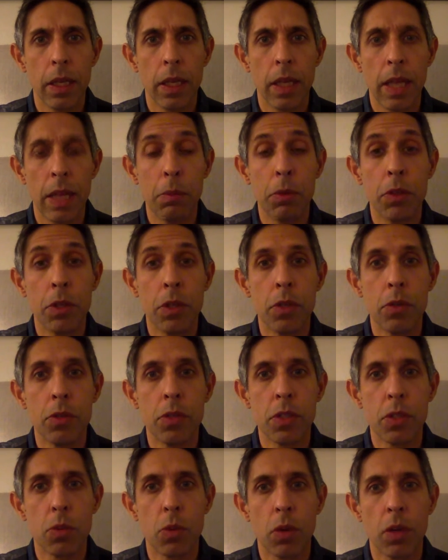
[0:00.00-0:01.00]
able to use
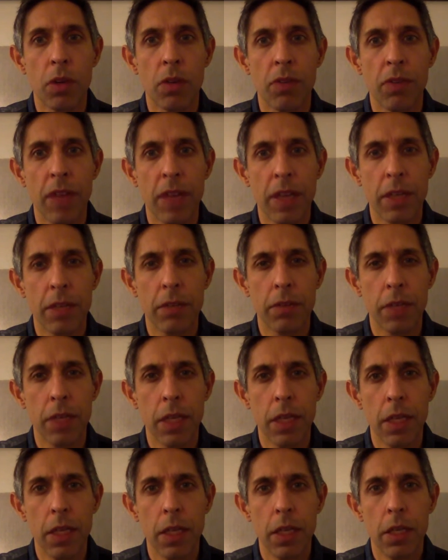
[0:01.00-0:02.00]
this work
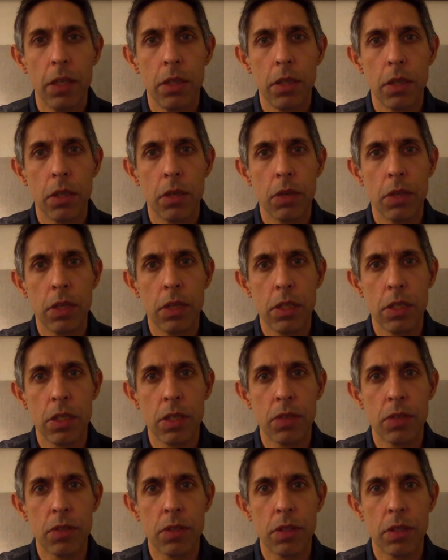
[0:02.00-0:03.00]
effectively to create the
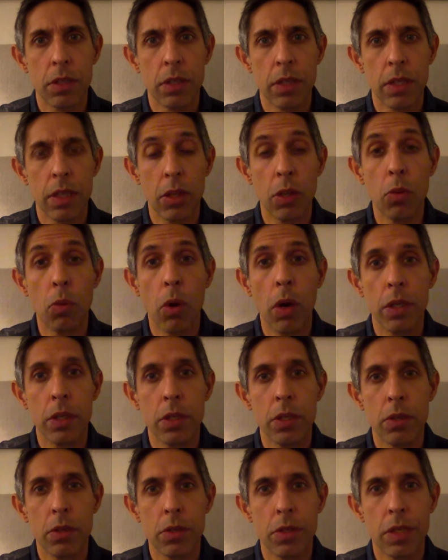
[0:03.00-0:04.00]
shifts that you want
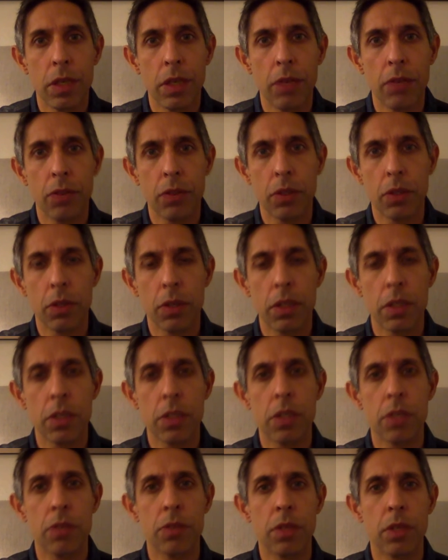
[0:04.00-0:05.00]
in yourself, to create the
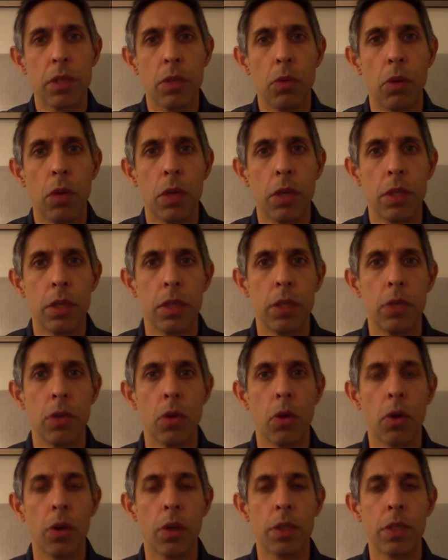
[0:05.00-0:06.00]
shifts that you want in your
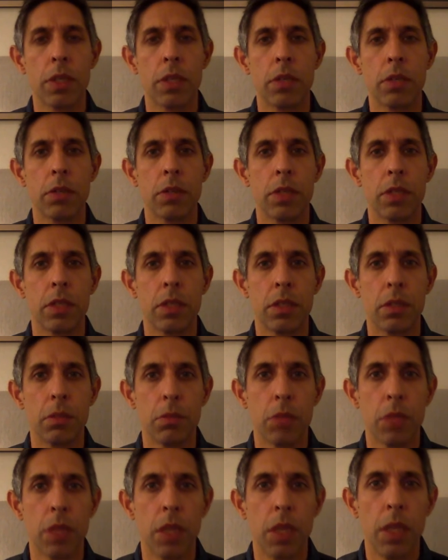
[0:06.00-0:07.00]
organizational
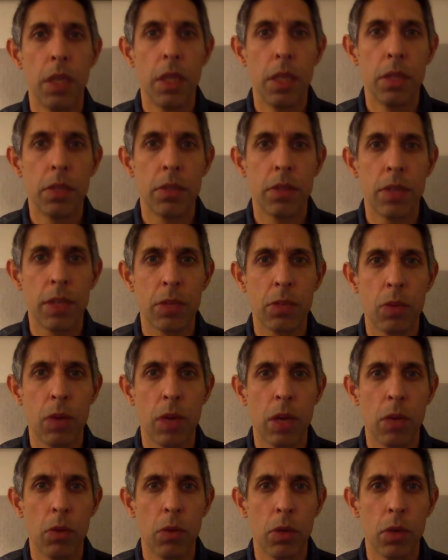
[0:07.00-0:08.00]
systems. So, that's
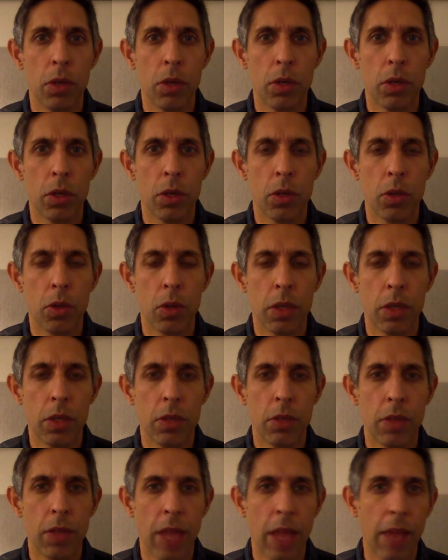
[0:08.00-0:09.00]
why we're going
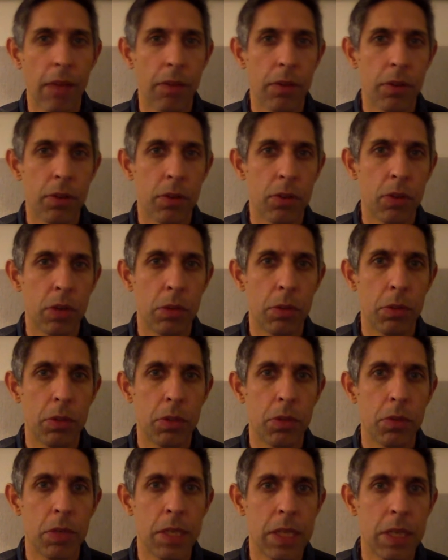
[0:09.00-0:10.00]
to the effort, the trouble
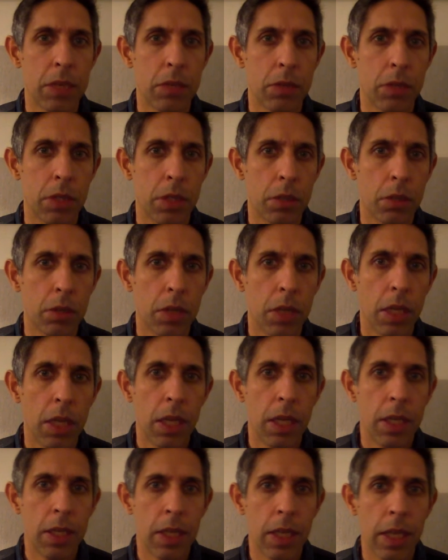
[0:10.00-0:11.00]
to reach out to you
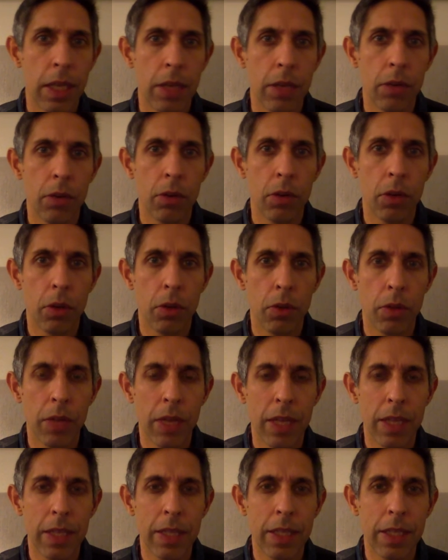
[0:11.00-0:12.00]
to let you know
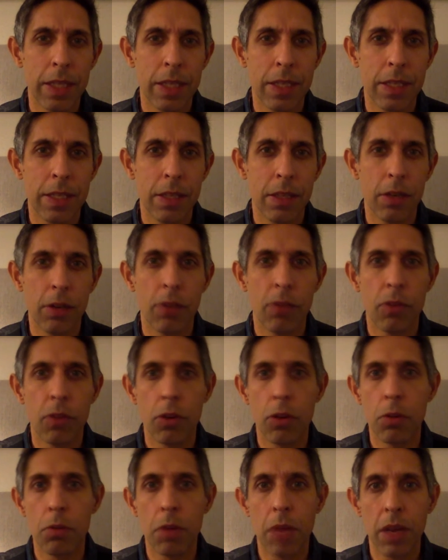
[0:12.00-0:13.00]
that this is here for
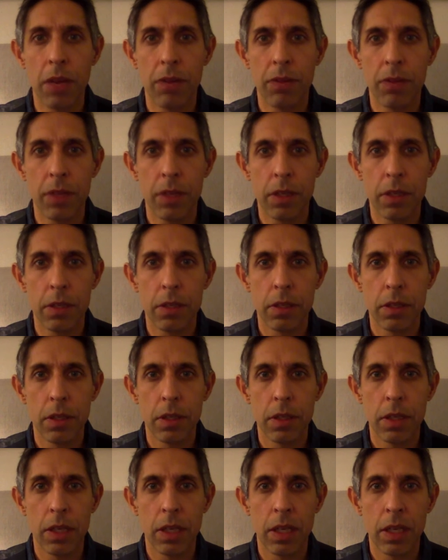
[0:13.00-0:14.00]
your benefit.
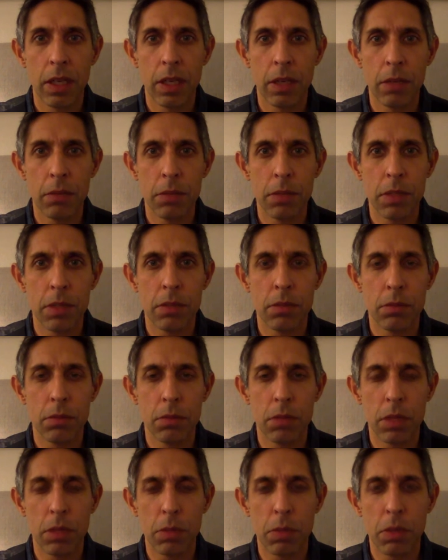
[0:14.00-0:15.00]
It doesn't
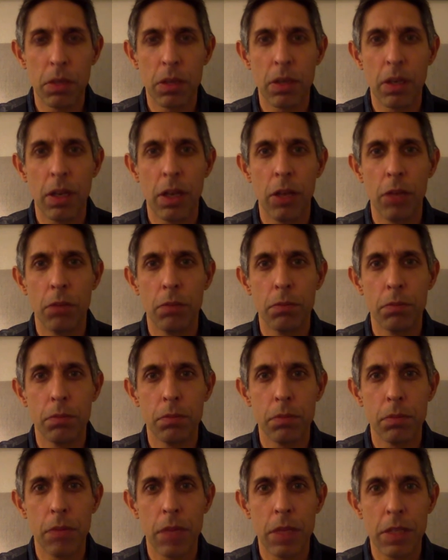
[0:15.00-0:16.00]
really particularly help
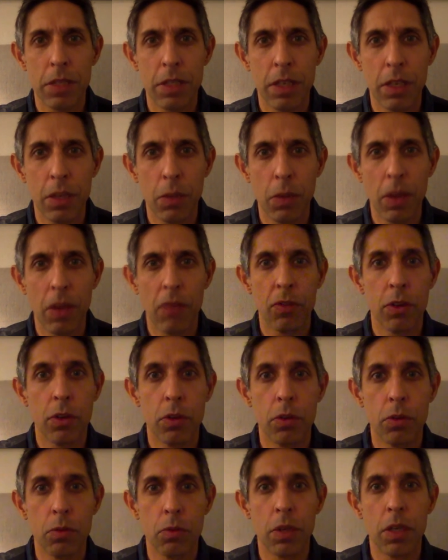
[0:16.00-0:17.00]
us in any way for you
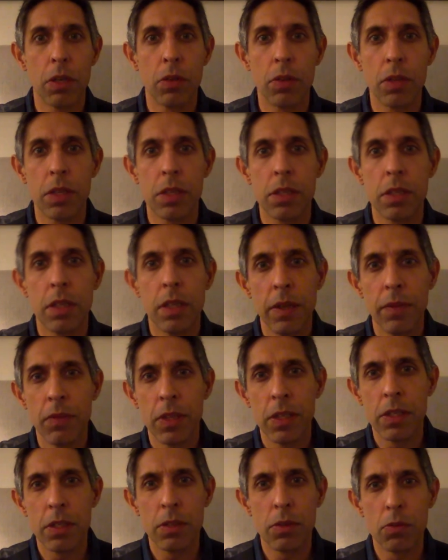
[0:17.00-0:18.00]
to redo this.
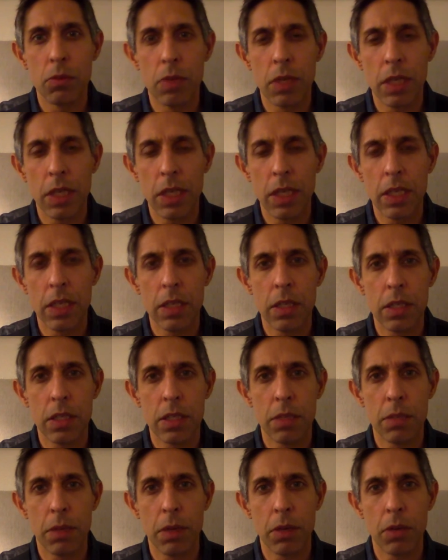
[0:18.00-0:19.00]
This is really just
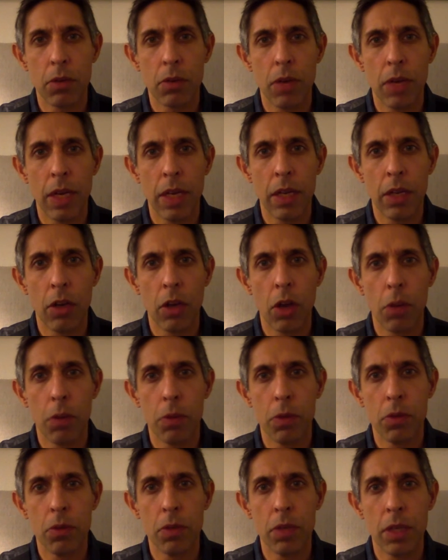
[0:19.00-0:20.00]
about creating an
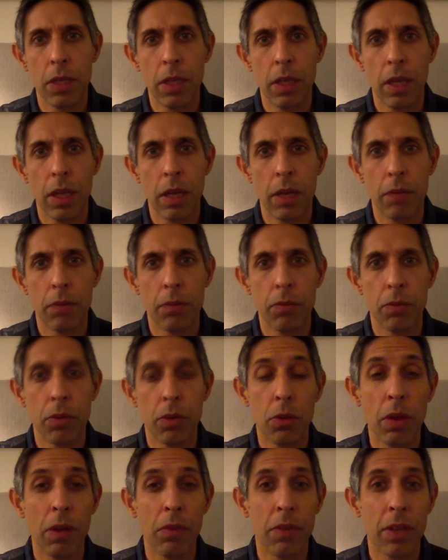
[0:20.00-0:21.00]
opportunity for
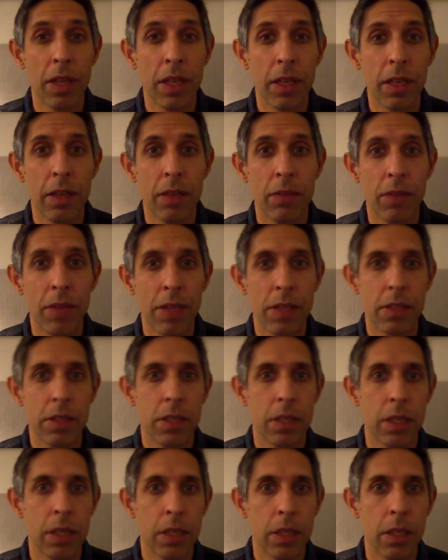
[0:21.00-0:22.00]
you having invested
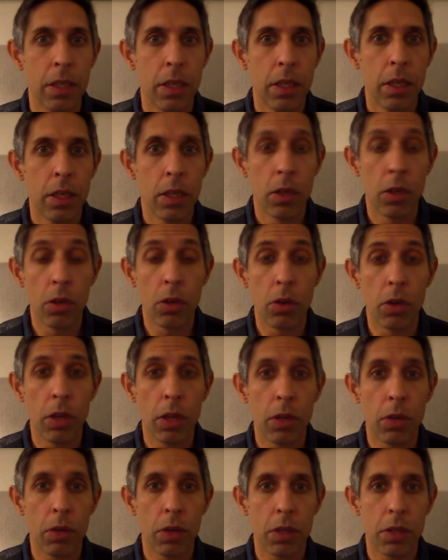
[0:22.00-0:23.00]
in your learning
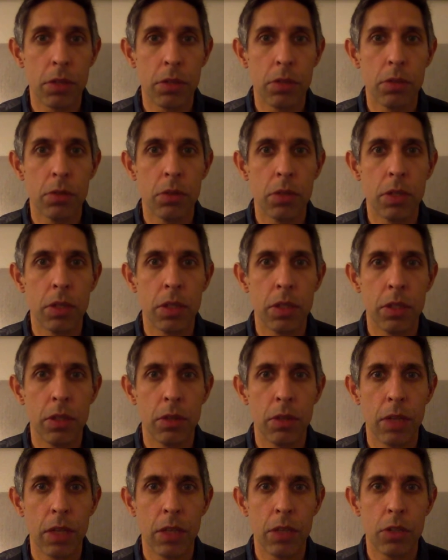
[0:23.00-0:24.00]
through us to continue
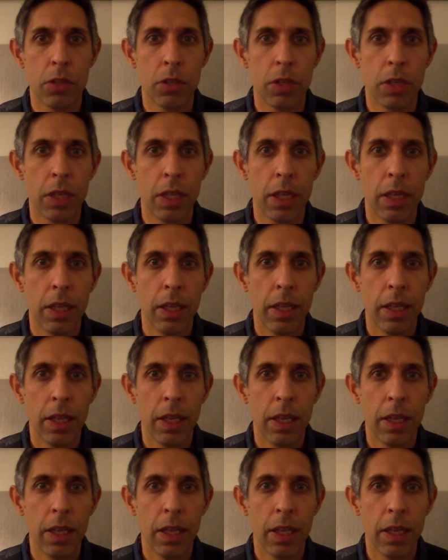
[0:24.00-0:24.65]
that journey